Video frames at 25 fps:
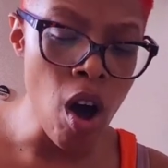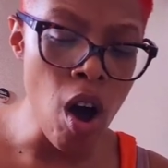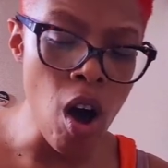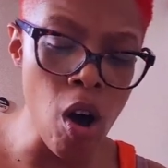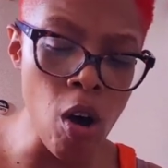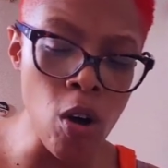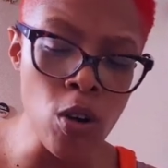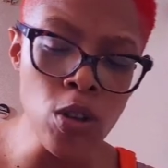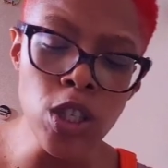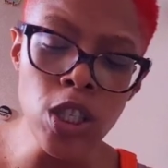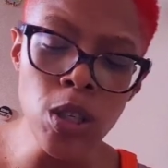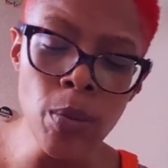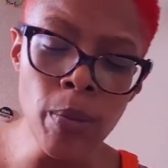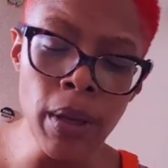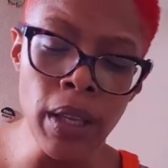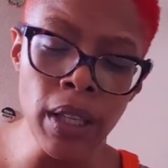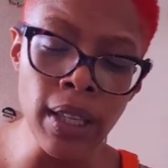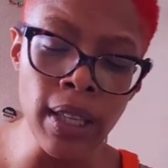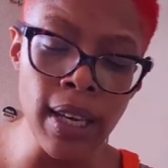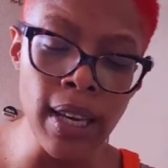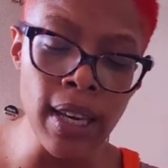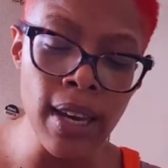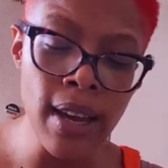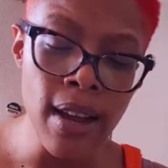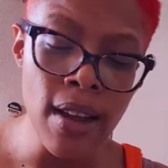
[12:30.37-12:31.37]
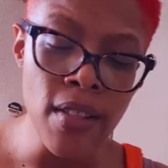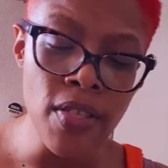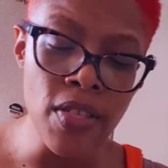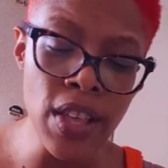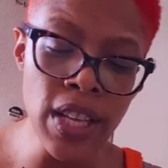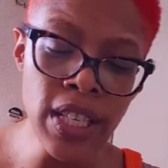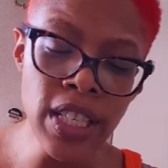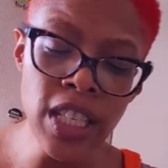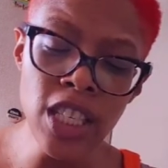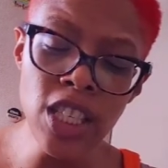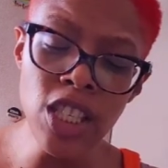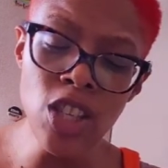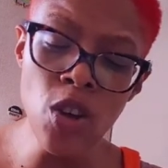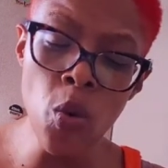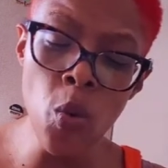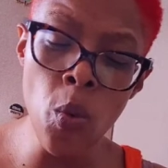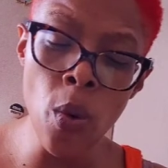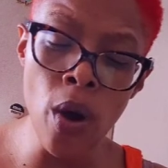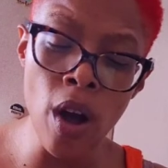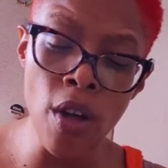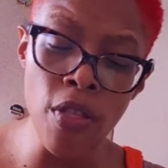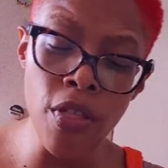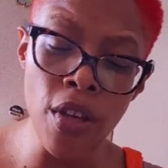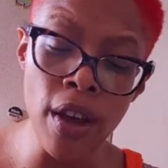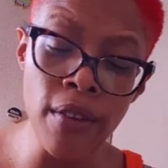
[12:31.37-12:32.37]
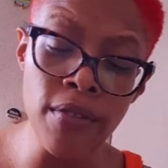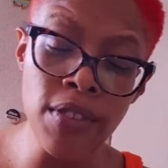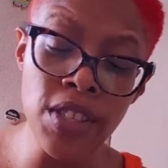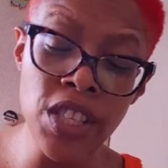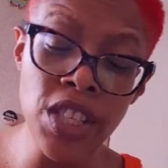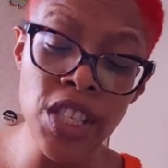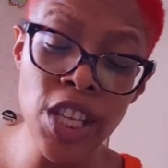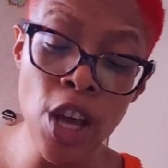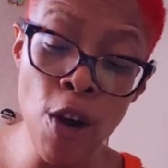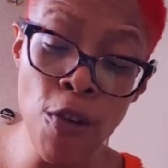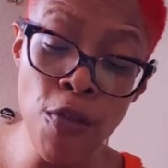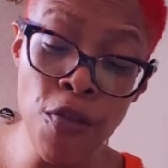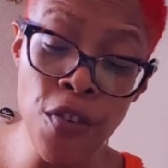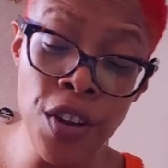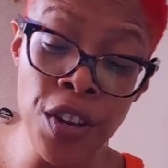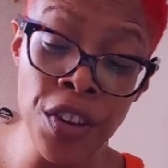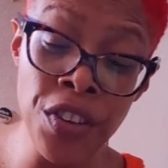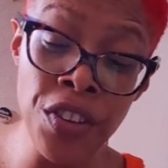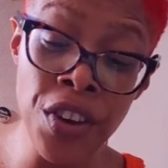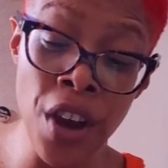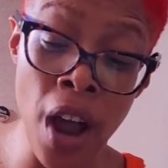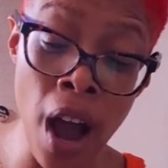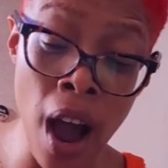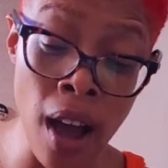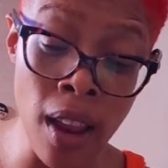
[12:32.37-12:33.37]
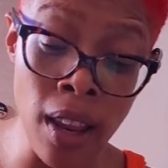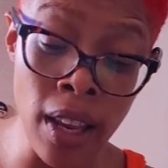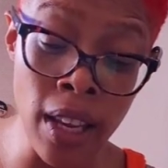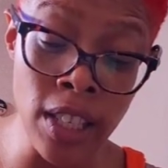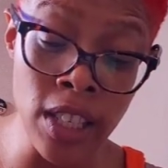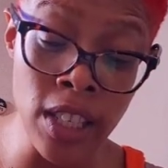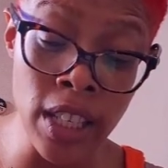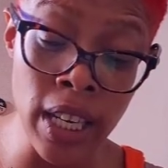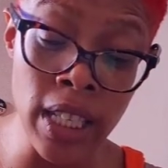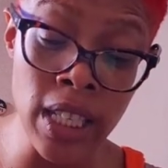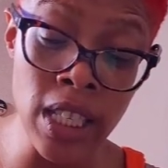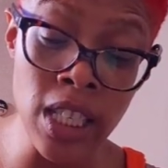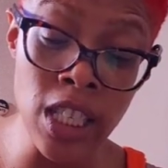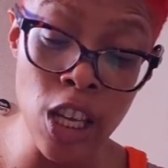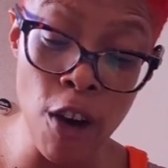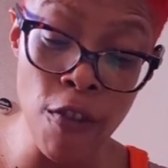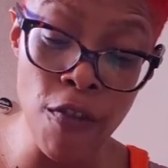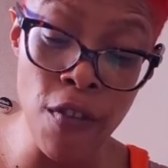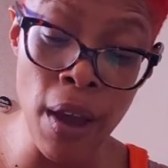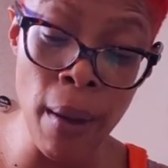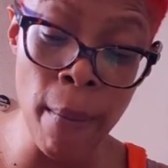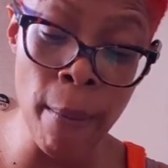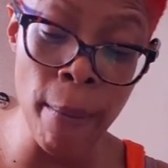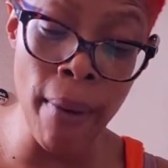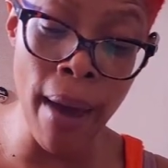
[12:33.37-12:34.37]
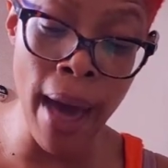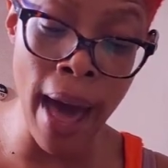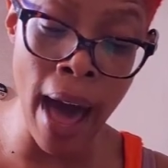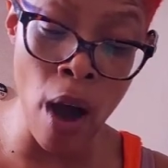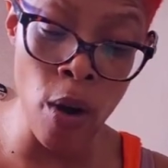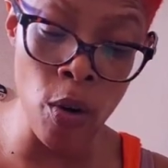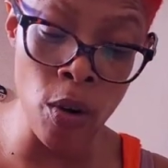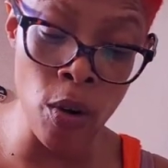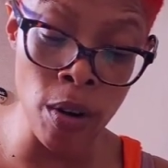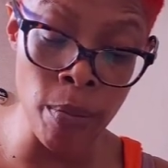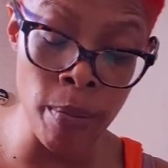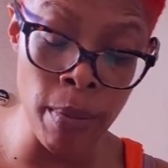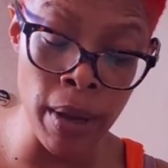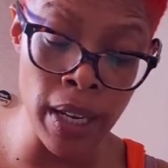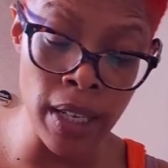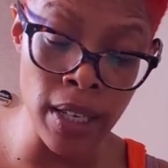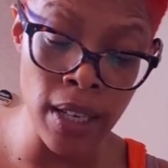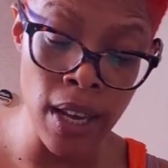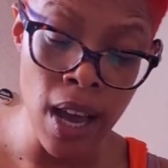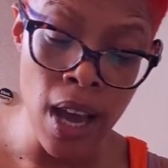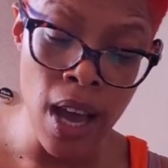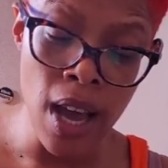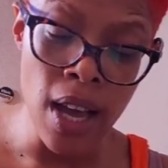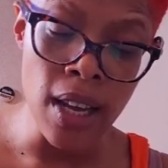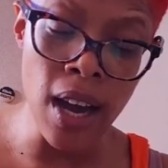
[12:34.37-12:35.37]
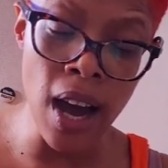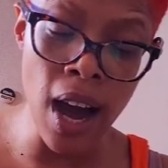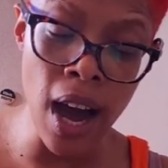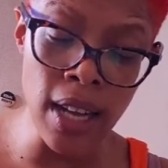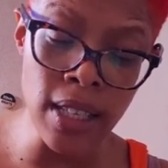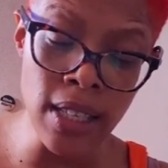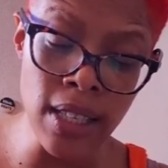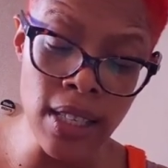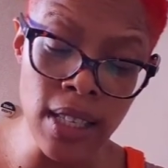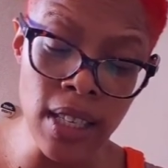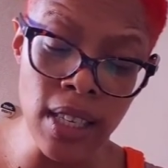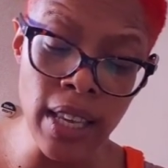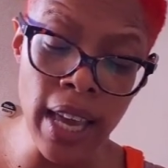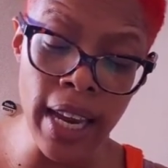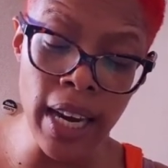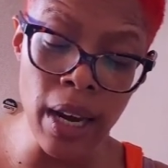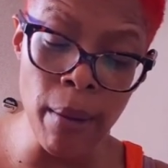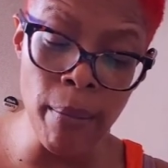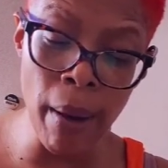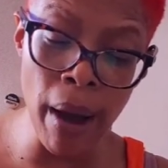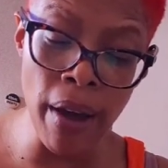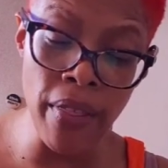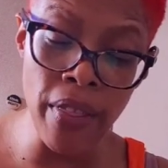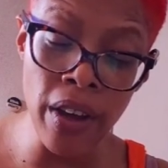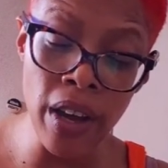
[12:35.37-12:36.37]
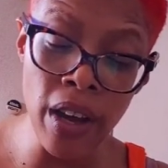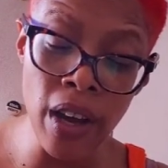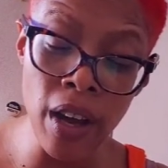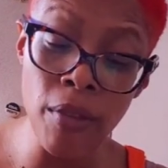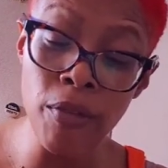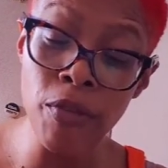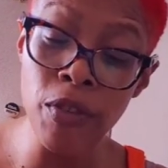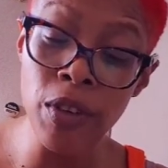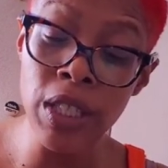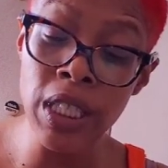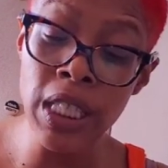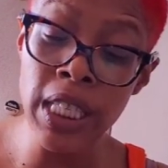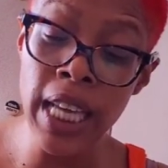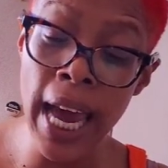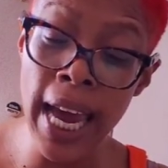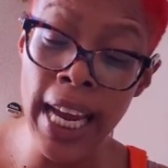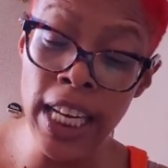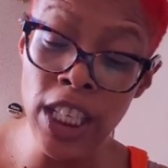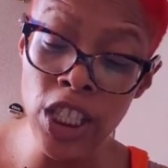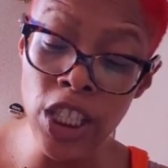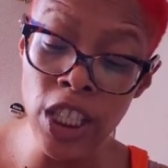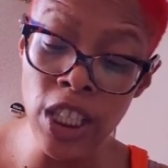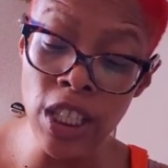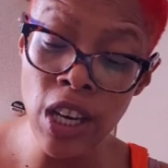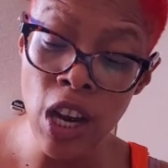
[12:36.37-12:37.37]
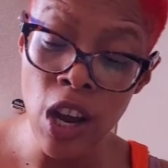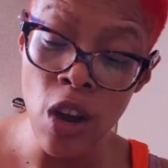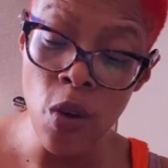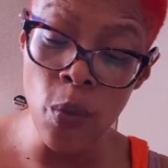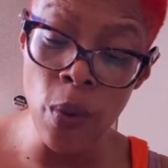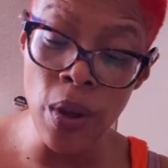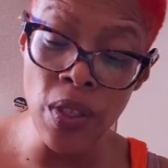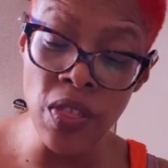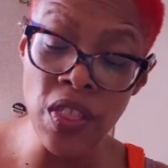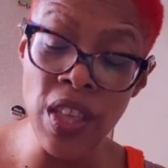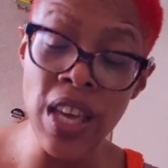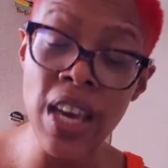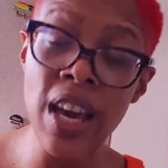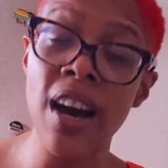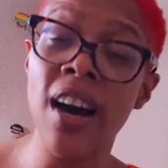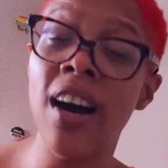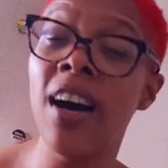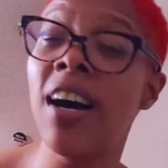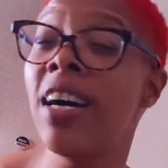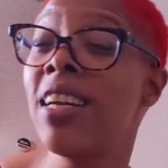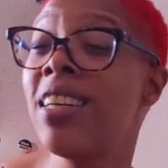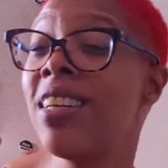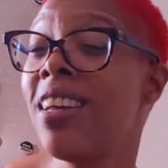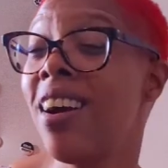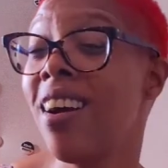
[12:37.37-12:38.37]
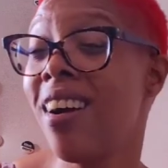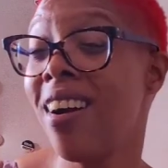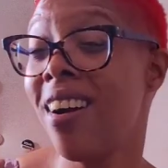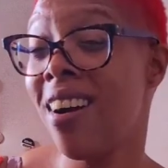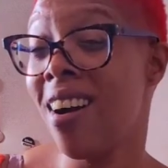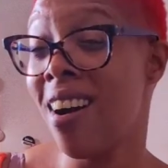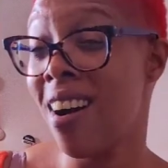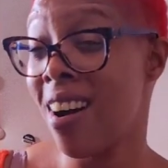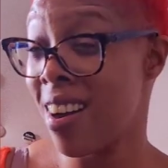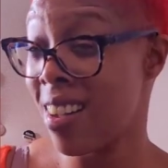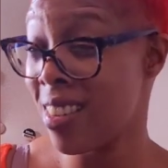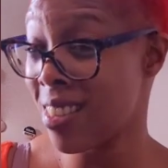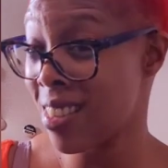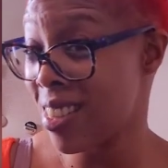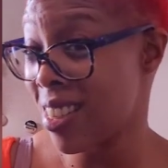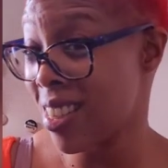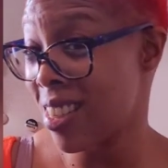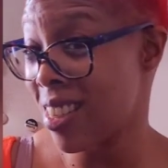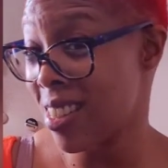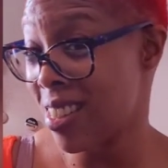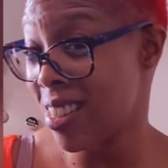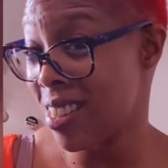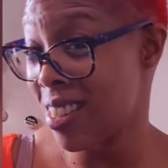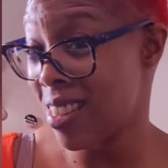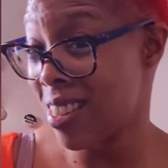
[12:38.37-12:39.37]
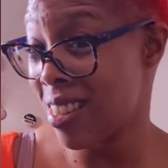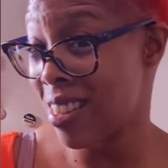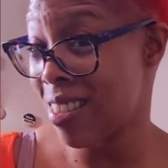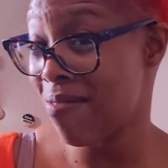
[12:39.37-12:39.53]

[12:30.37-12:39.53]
Ultimately, this is the wealth of self-knowledge and self-empowerment, constellated by the confrontation with the unconscious.